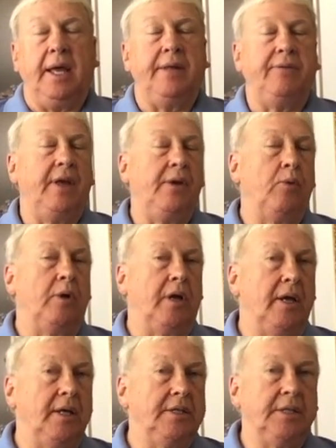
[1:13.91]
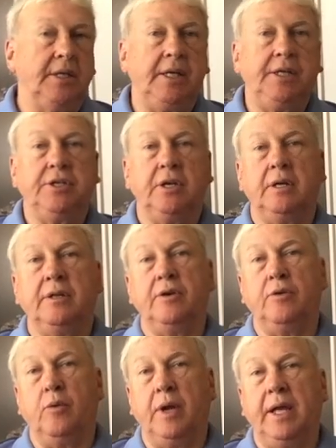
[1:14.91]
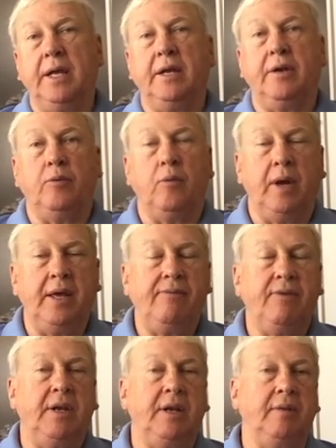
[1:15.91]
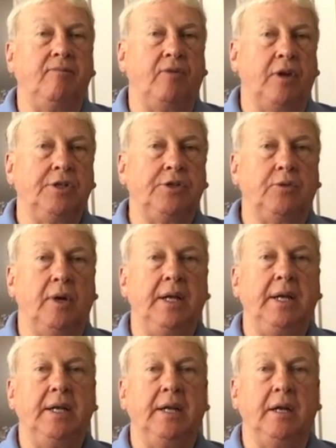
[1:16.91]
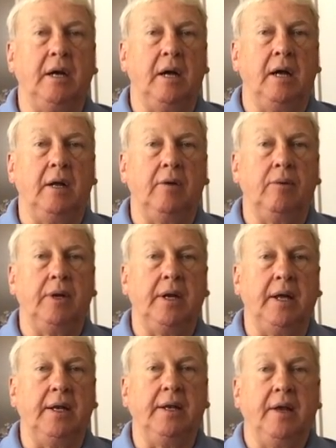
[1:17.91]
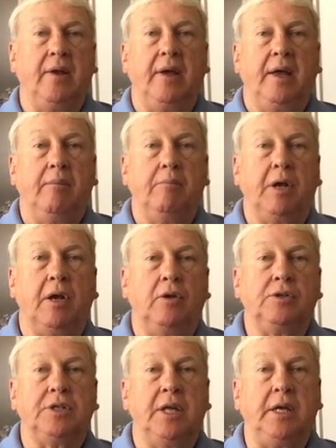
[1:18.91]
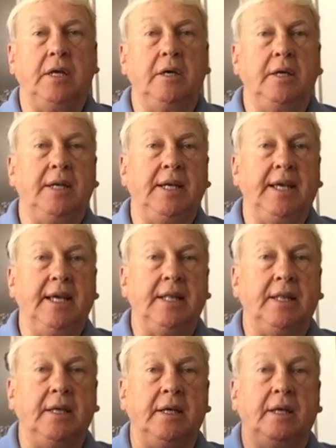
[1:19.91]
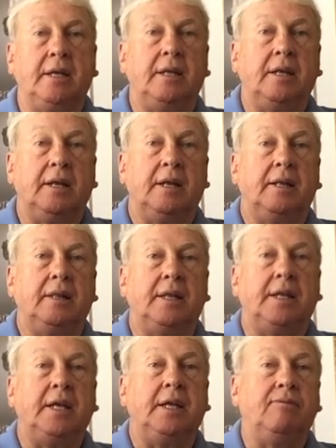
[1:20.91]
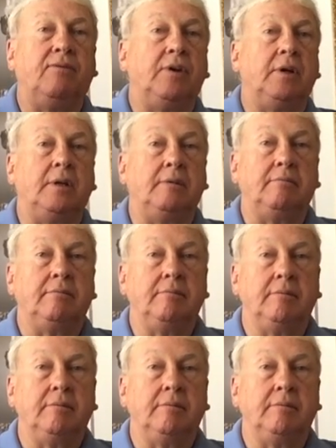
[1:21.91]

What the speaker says: And they were cussing each other and ranting and raving and frustrated and hollering, and because they couldn't get the 10-foot